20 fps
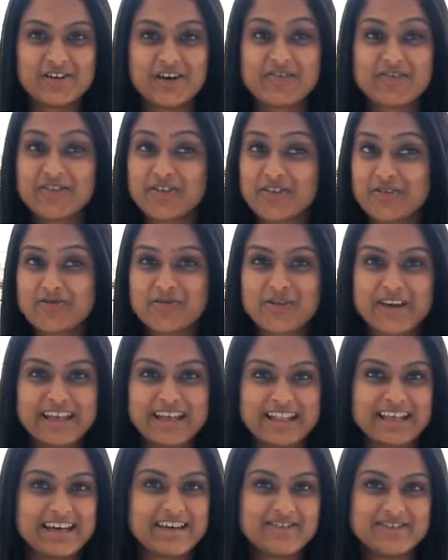I've got a
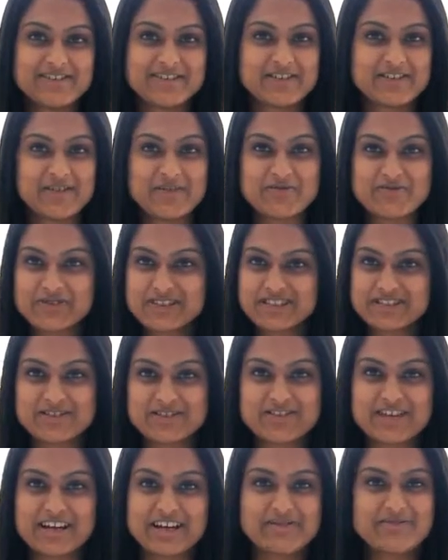week left, so I'm still
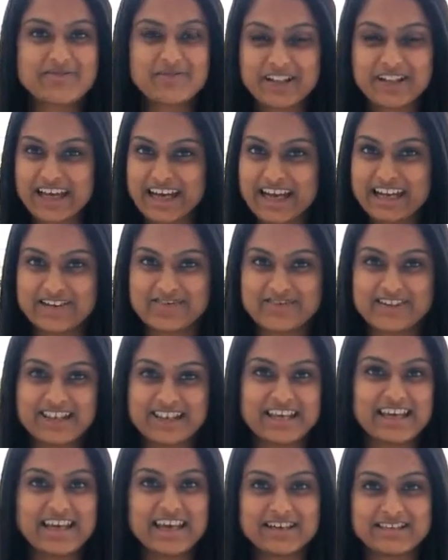trying to plan
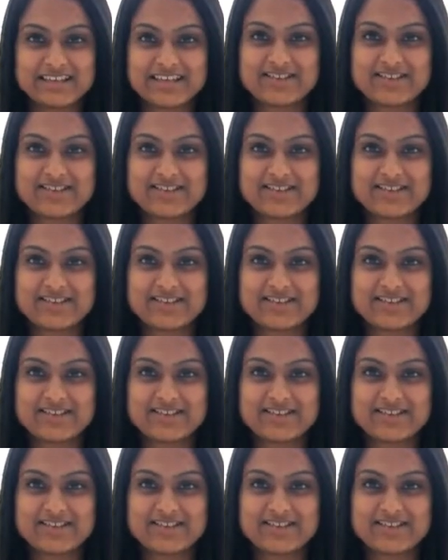everything out